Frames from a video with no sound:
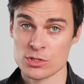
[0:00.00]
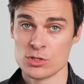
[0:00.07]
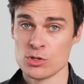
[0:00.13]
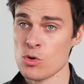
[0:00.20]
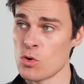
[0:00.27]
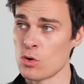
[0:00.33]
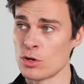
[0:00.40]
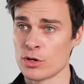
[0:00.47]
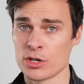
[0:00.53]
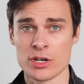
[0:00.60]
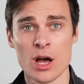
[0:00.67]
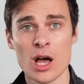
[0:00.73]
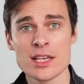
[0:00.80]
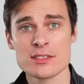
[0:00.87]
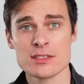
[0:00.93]
Sure, not a
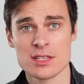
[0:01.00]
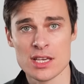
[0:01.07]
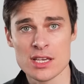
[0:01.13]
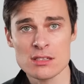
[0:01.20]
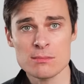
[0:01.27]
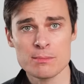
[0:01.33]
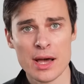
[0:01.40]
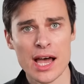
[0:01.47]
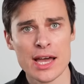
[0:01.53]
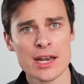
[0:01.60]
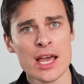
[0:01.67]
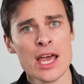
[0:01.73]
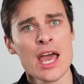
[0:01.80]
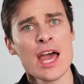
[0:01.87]
nice thing, but